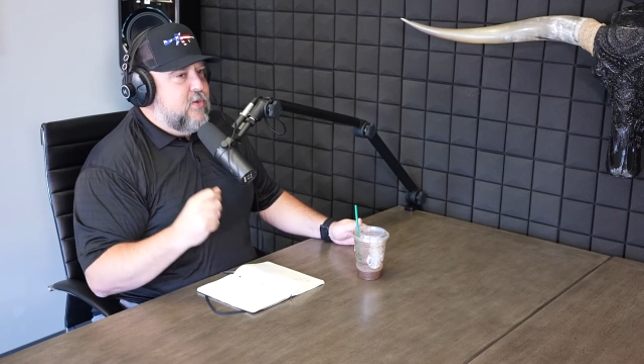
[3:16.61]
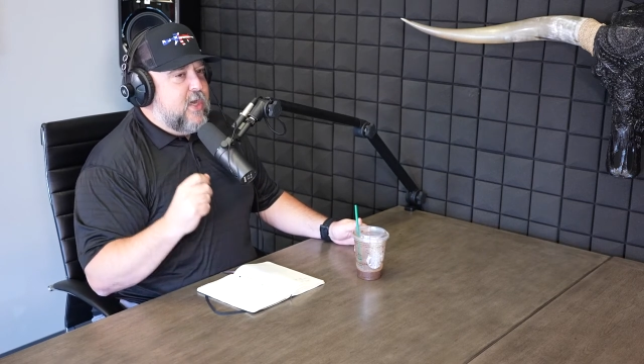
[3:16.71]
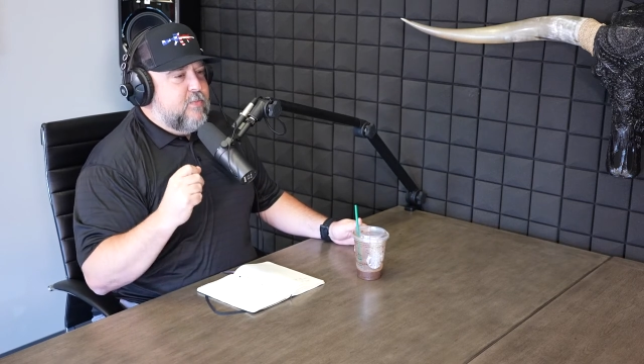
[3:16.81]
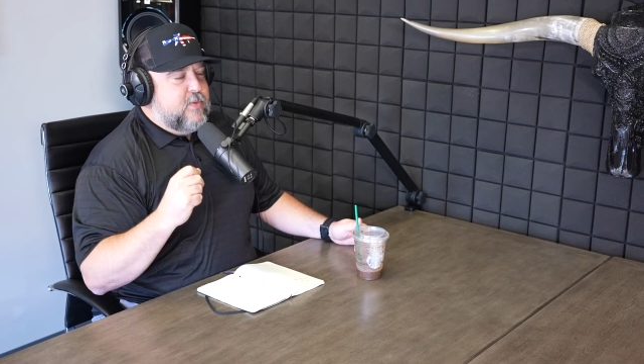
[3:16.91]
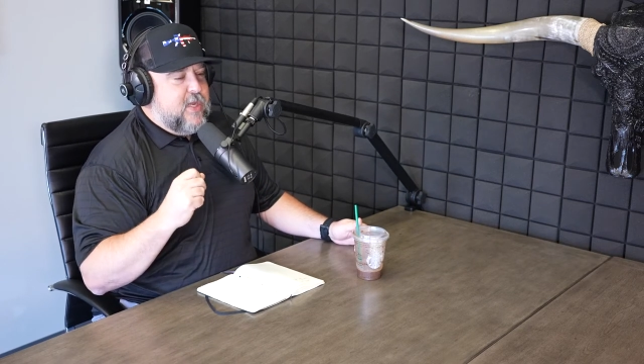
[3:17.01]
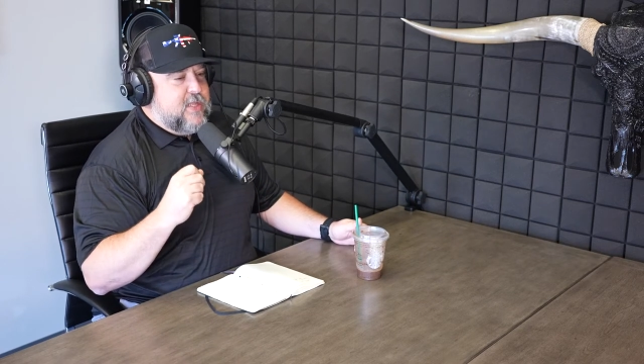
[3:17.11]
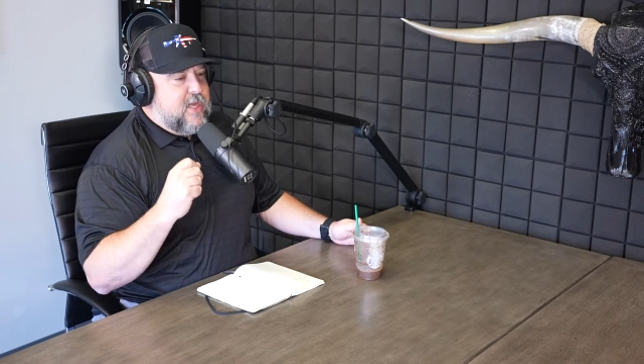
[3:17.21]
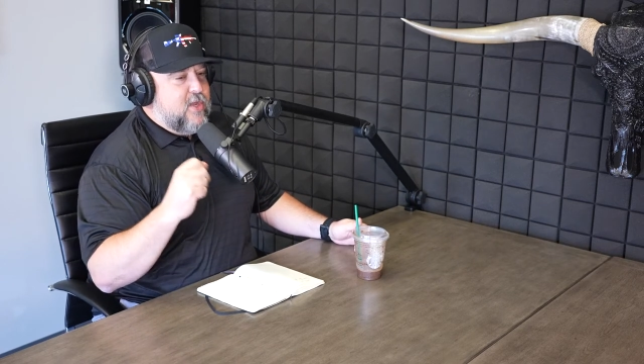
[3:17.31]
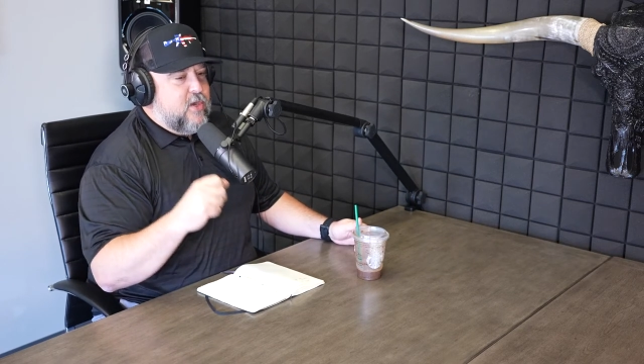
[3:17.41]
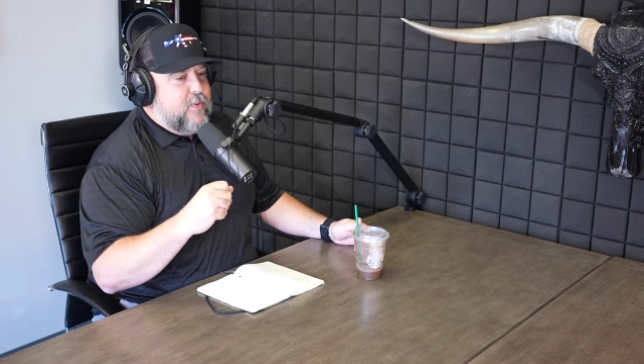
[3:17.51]
got to take
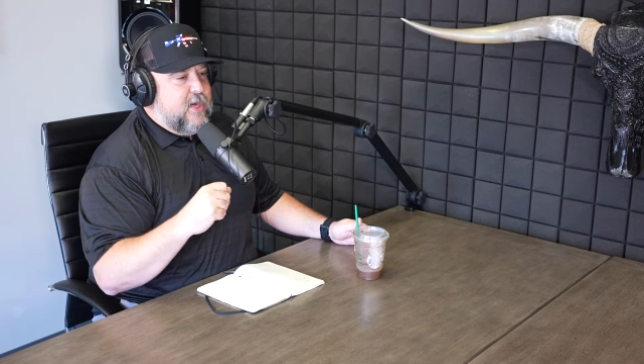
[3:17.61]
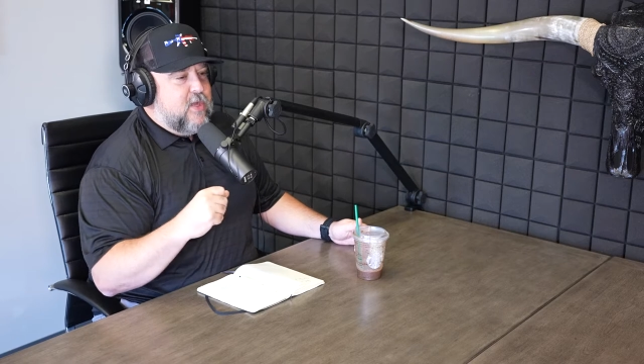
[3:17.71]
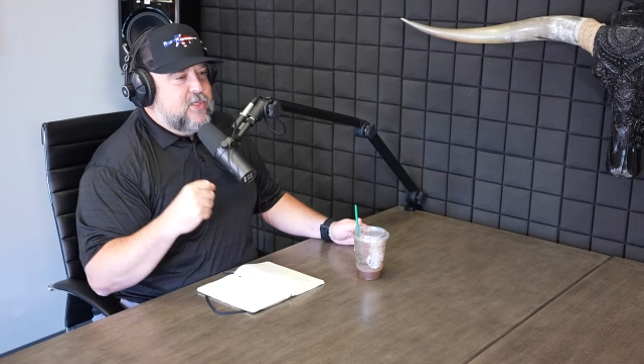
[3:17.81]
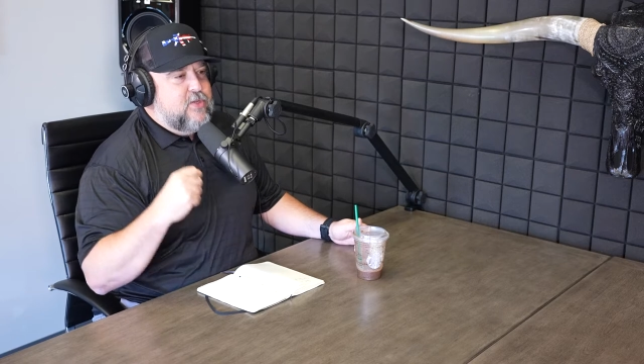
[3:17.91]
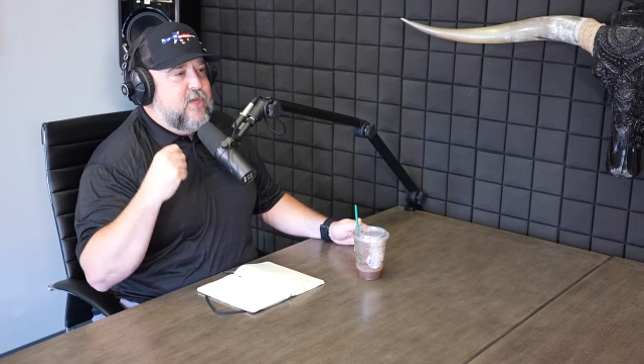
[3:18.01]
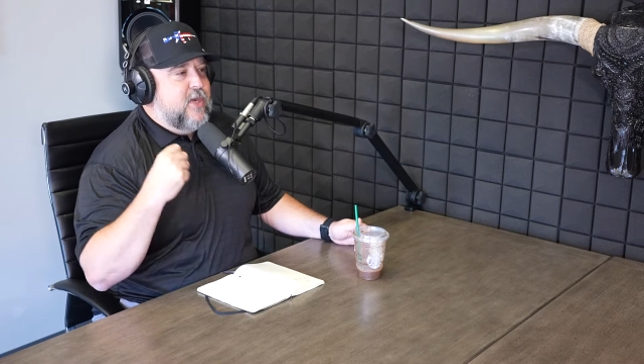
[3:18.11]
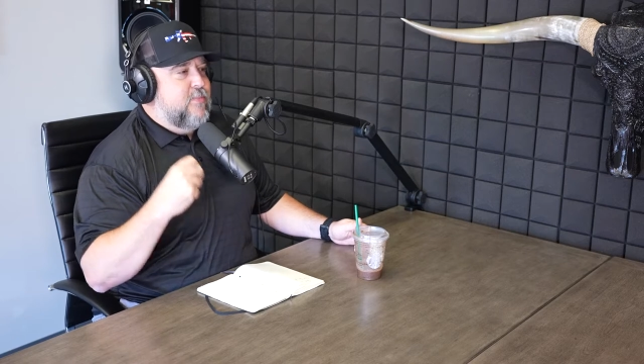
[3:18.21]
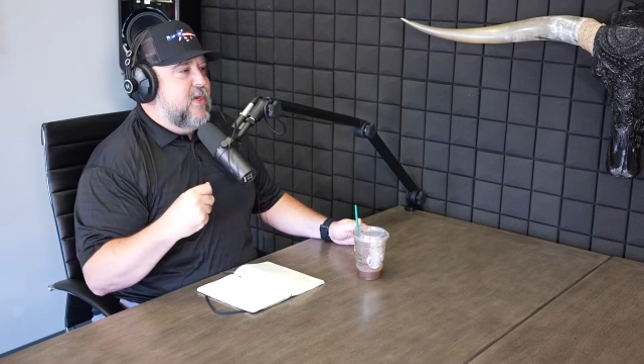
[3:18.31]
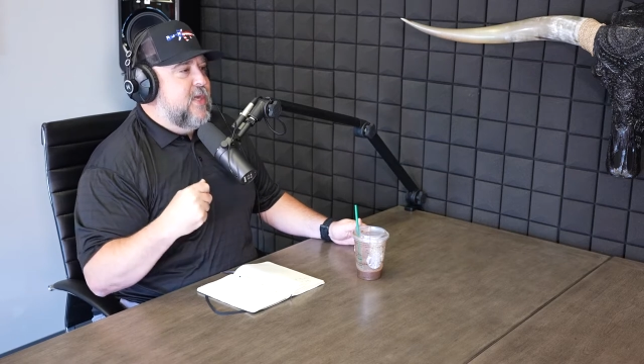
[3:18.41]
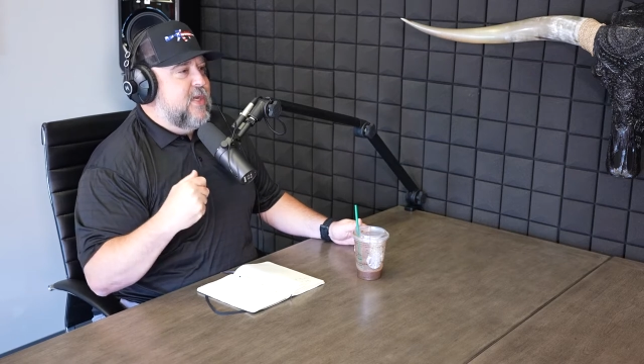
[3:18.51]
that 100 pounds and you got to
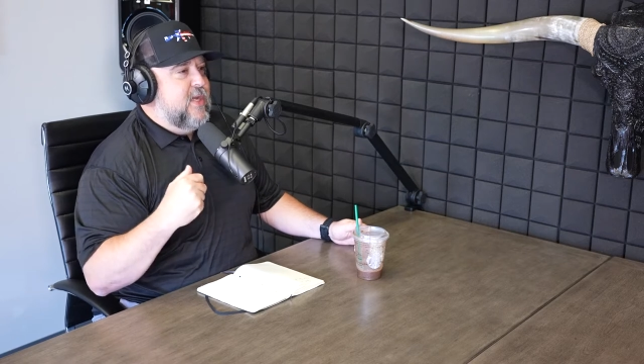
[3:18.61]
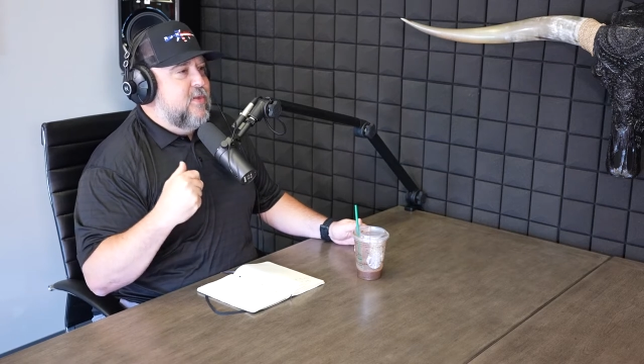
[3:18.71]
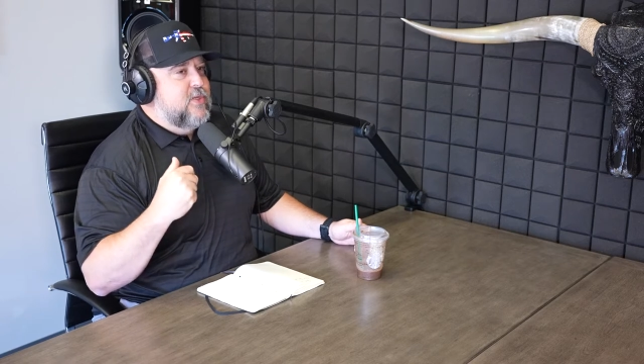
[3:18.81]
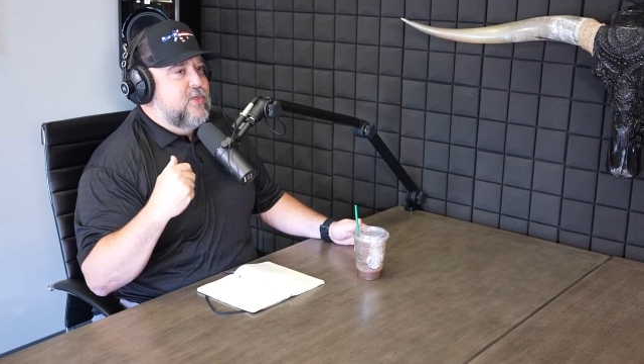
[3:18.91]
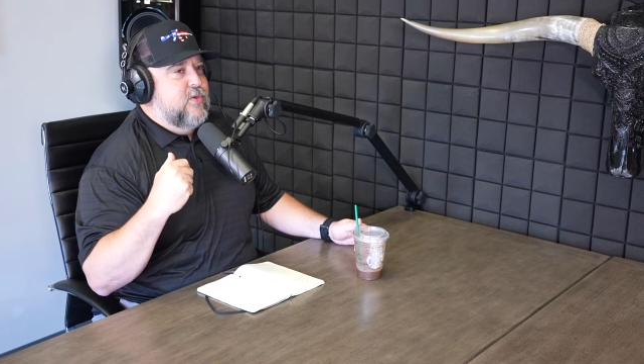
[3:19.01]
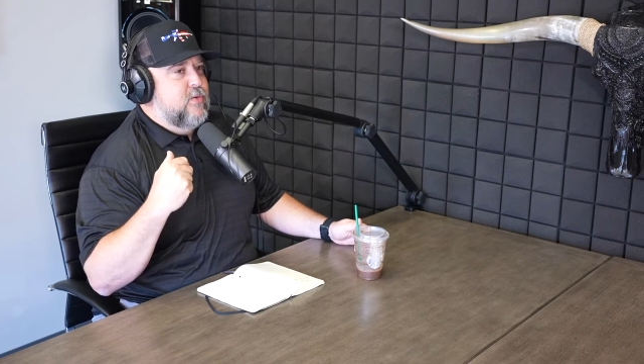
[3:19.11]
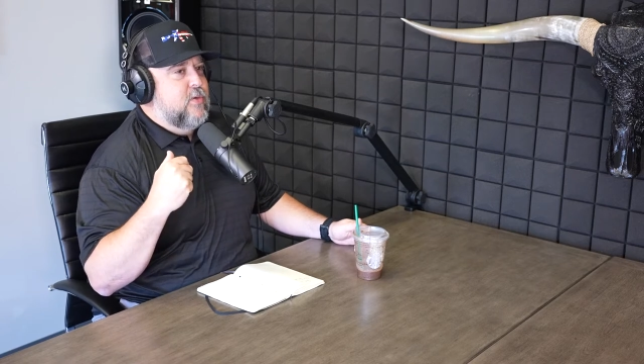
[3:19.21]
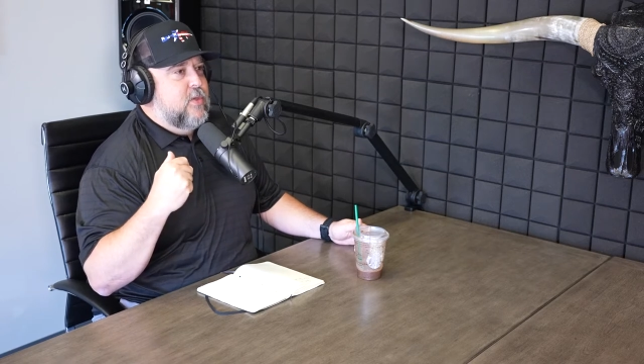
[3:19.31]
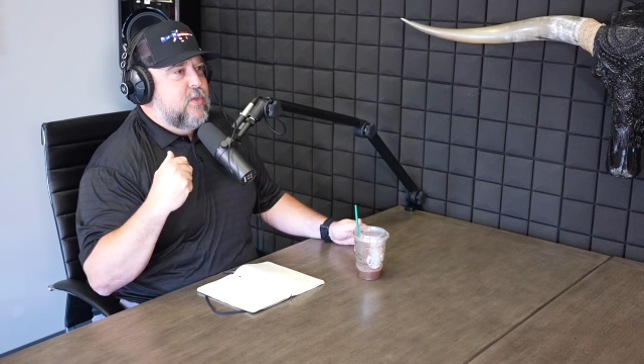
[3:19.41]
break it down to